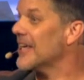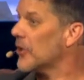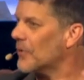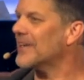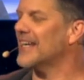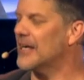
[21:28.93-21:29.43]

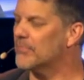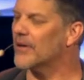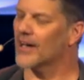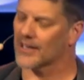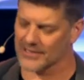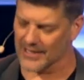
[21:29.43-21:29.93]
It'll keep
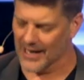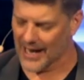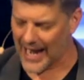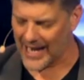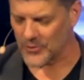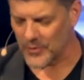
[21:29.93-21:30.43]
us
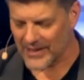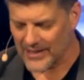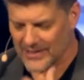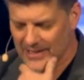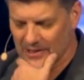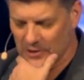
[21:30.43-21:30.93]
as we
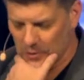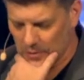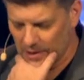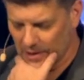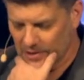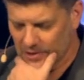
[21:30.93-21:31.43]
continue
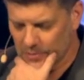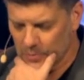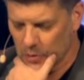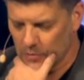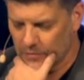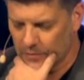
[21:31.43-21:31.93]
to
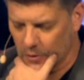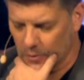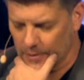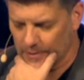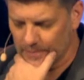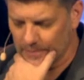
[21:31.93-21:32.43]
move
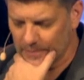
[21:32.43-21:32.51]
forward.